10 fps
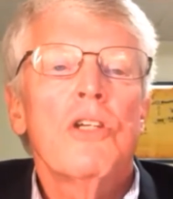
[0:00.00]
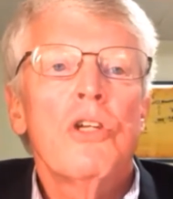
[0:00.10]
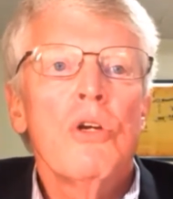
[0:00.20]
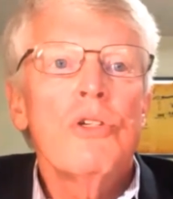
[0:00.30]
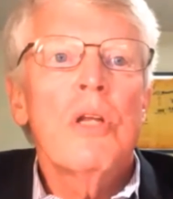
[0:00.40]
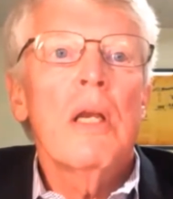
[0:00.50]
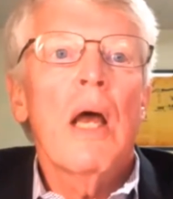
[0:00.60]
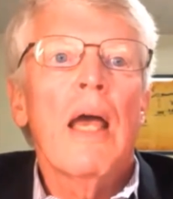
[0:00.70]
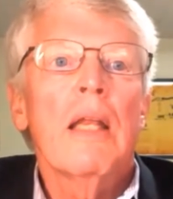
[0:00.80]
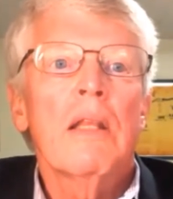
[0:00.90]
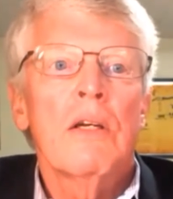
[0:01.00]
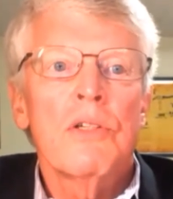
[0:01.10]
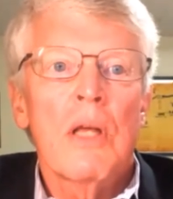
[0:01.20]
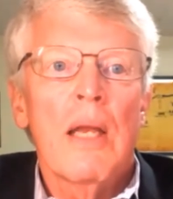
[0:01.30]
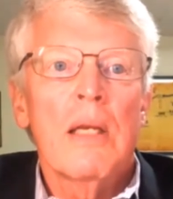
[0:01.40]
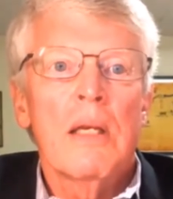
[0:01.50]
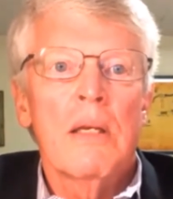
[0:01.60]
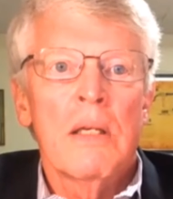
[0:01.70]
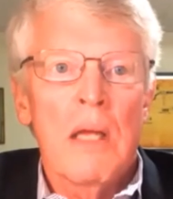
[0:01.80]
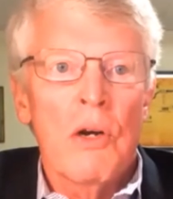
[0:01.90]
Tuesday night, there's that
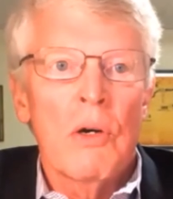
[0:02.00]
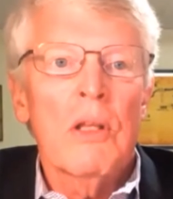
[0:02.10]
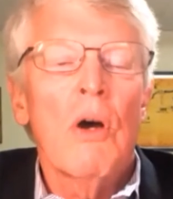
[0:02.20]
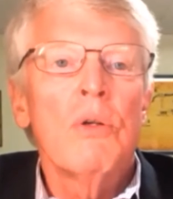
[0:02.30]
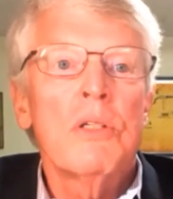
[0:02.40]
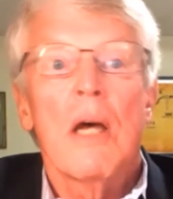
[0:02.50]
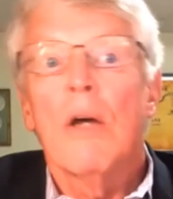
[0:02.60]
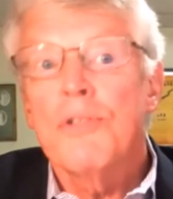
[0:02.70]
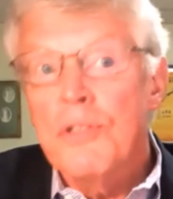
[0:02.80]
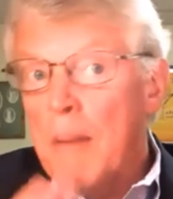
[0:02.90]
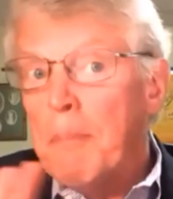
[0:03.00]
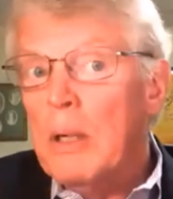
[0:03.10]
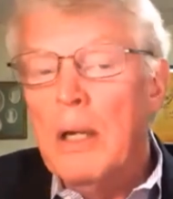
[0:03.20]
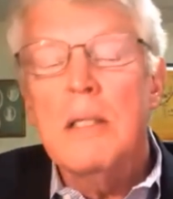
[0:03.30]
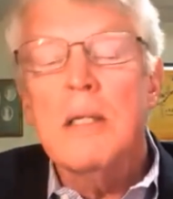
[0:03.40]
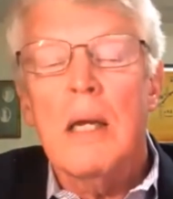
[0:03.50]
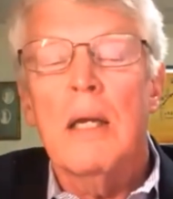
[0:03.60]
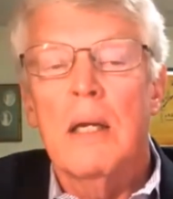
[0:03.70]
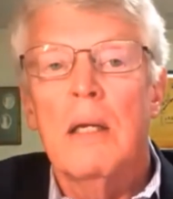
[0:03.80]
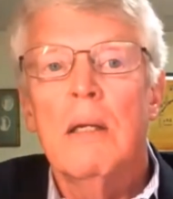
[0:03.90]
dinner at the hotel, separately
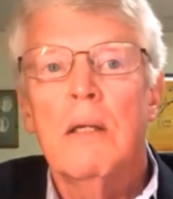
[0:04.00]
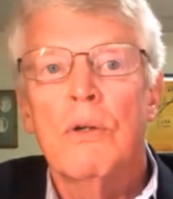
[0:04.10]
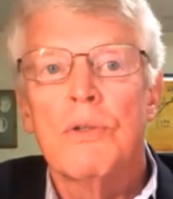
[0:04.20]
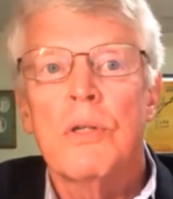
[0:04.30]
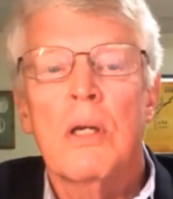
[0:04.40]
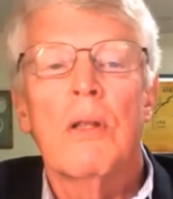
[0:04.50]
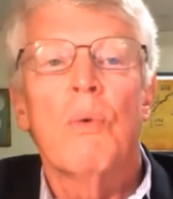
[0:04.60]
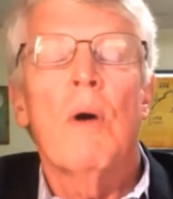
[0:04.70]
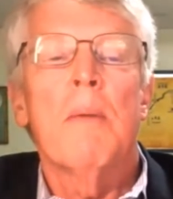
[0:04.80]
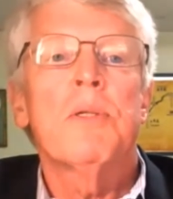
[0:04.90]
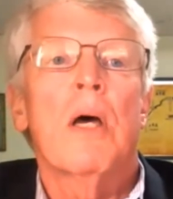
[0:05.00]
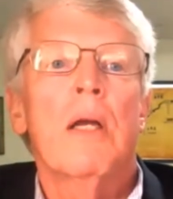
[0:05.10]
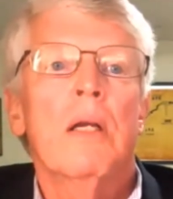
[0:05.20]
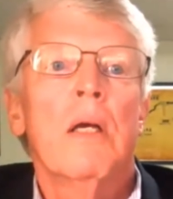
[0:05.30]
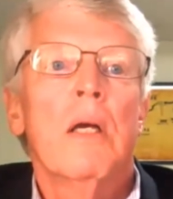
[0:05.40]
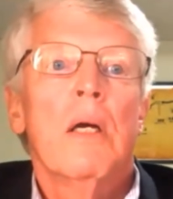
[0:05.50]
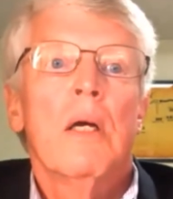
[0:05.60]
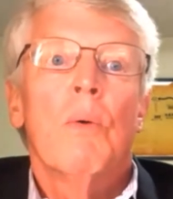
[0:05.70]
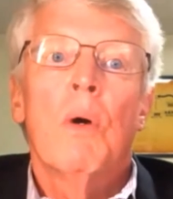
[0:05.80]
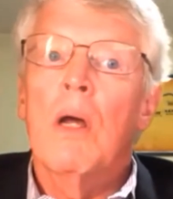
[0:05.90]
ticketed. You'll see on the website.
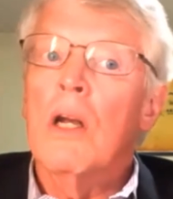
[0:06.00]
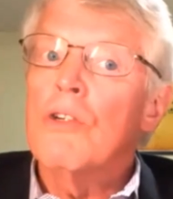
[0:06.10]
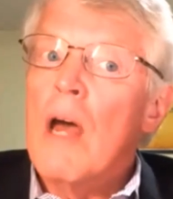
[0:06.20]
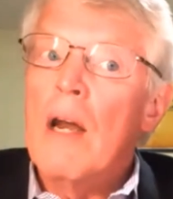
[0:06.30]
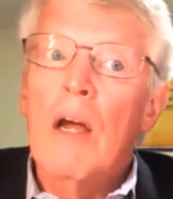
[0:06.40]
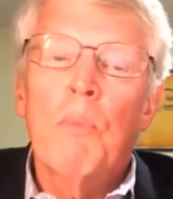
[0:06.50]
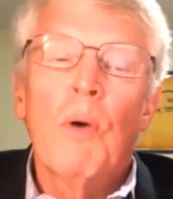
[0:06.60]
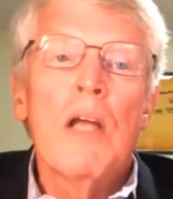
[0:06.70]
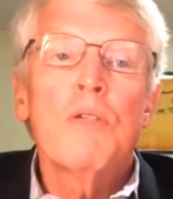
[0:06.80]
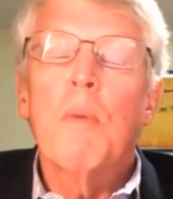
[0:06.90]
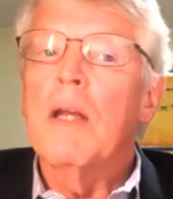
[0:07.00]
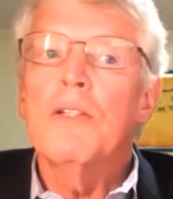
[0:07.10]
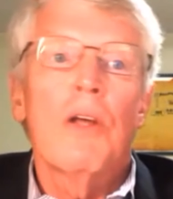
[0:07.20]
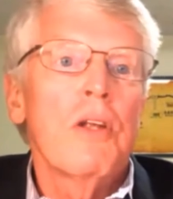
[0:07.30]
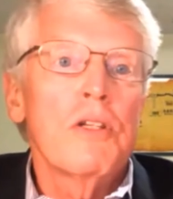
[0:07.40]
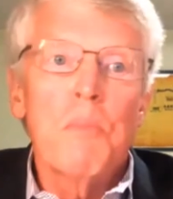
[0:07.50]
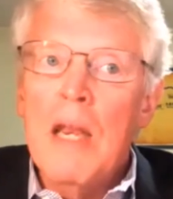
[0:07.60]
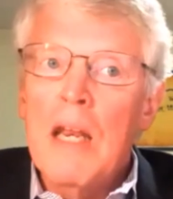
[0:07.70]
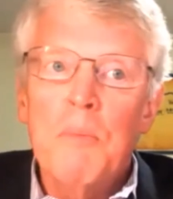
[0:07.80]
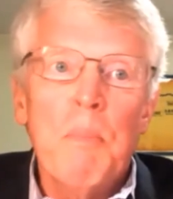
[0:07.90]
We're going to try to help raise money so that as
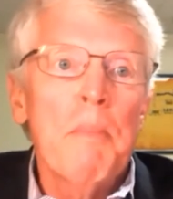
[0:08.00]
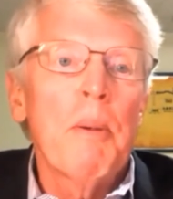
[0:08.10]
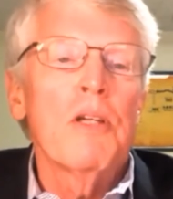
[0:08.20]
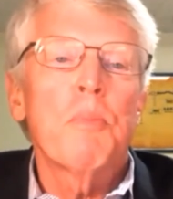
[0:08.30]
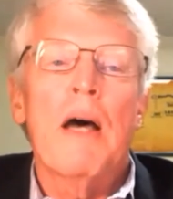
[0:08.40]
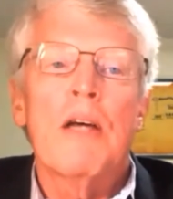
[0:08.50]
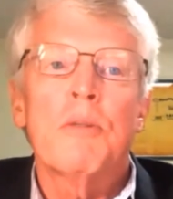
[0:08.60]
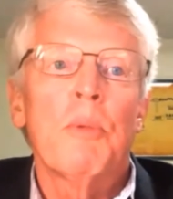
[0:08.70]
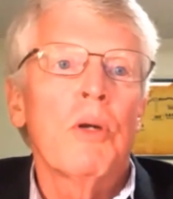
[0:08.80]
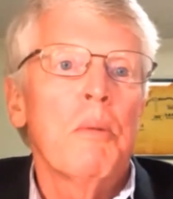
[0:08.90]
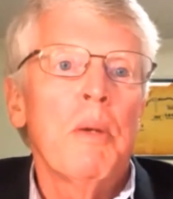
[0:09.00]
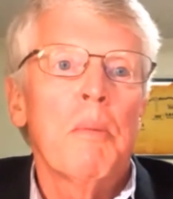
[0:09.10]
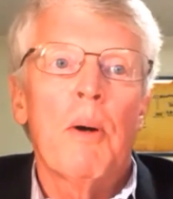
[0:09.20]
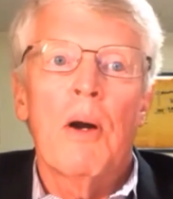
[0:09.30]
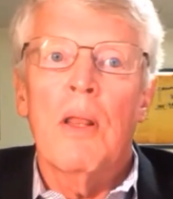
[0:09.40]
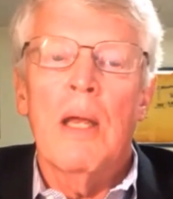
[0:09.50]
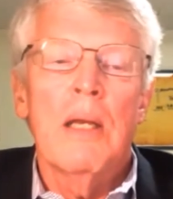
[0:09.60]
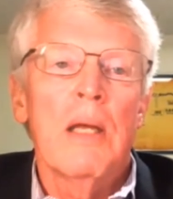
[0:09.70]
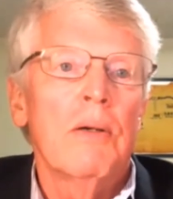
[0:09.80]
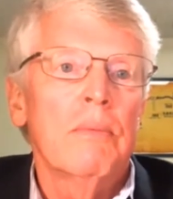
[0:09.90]
many people as possible can be a part of that
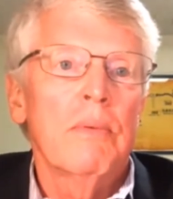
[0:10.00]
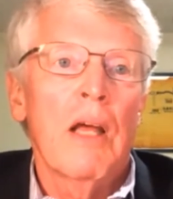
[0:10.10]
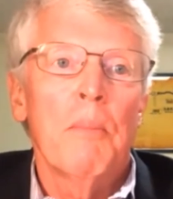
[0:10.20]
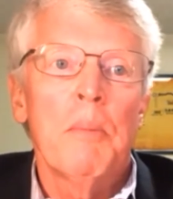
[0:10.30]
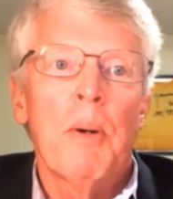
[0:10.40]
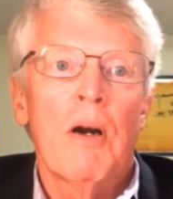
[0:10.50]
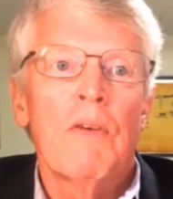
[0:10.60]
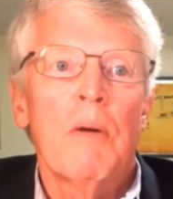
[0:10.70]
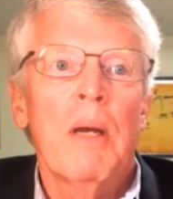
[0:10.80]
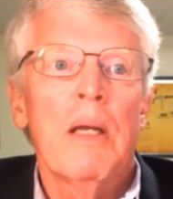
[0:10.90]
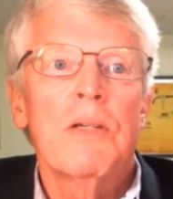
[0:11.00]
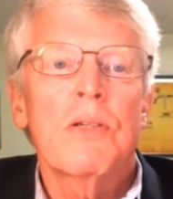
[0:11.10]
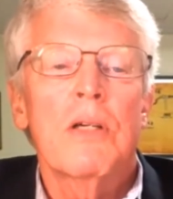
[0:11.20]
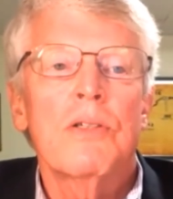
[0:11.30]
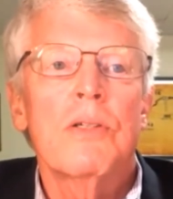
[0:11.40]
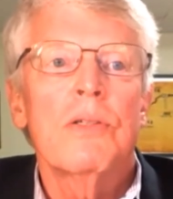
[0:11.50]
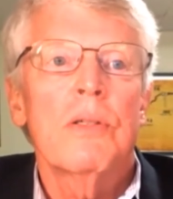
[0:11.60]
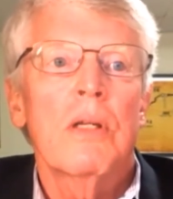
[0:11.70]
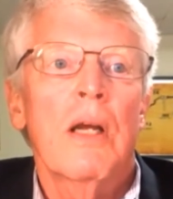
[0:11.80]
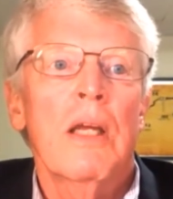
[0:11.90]
dinner. That'll be part of our May discussions
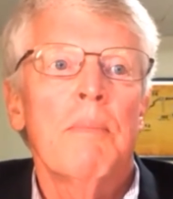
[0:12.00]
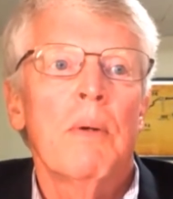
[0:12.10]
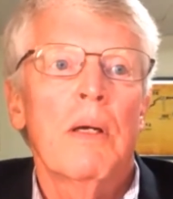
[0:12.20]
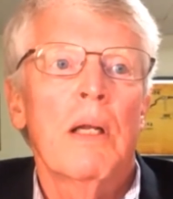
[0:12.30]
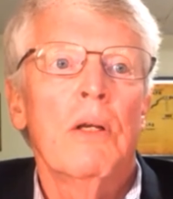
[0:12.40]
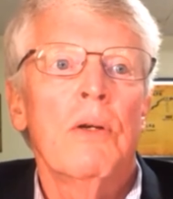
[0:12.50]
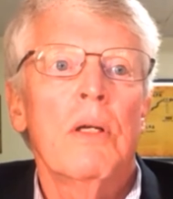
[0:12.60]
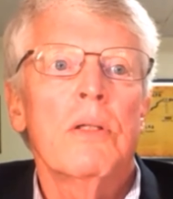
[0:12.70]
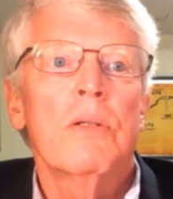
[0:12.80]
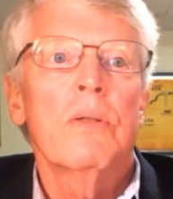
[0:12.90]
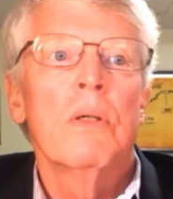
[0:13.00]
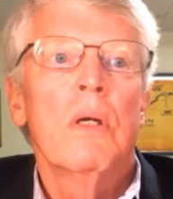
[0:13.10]
that I keep alluding to.